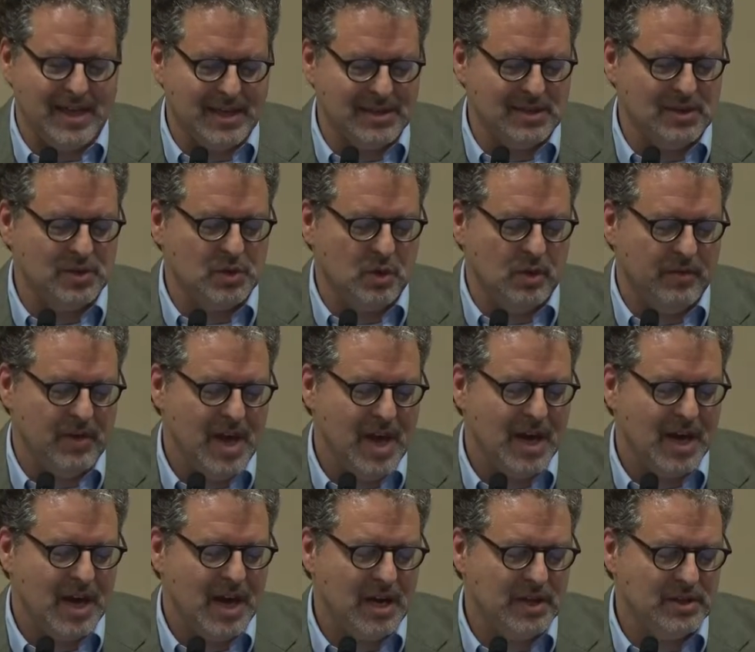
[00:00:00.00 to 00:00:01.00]
That's a sort of
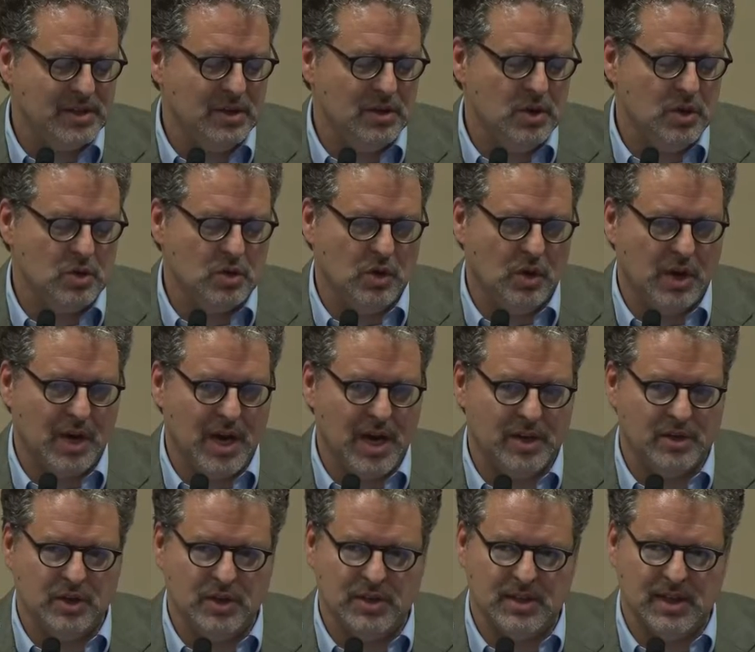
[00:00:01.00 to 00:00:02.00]
constitutional
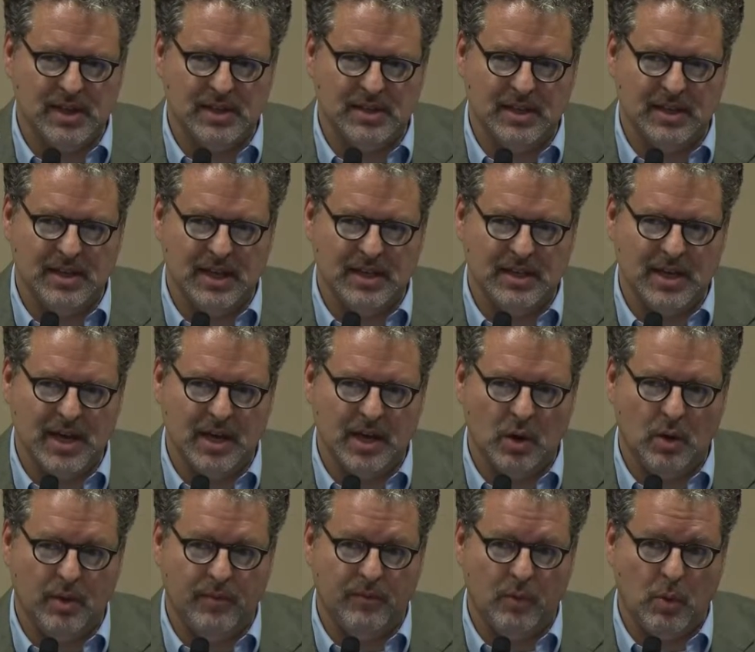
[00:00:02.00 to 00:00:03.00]
consciousness that they
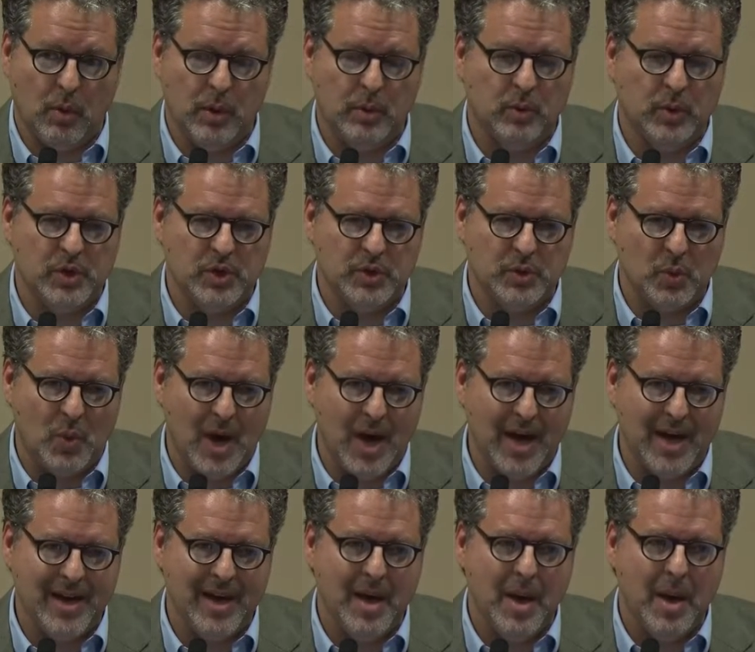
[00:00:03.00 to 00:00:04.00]
take going forward, which is
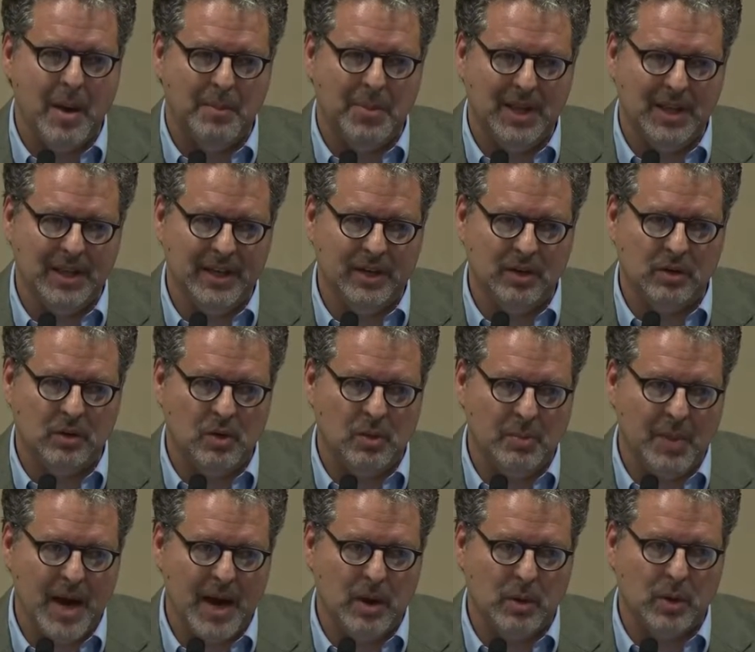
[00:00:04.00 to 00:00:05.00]
why
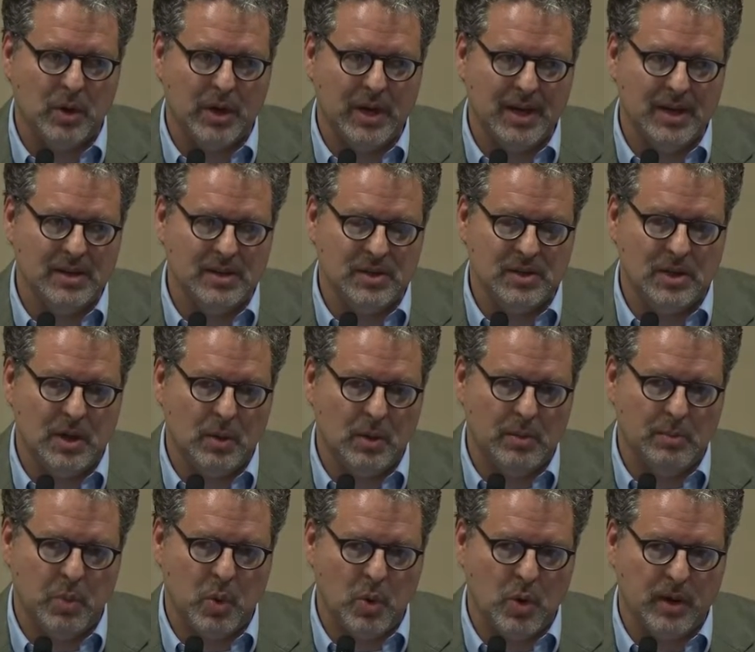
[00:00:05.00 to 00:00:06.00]
political power is
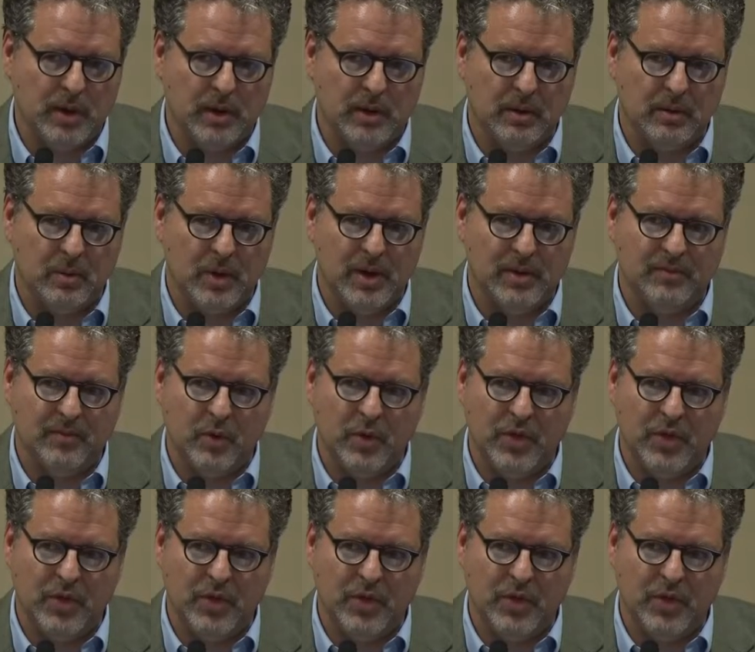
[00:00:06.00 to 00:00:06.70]
so important, right?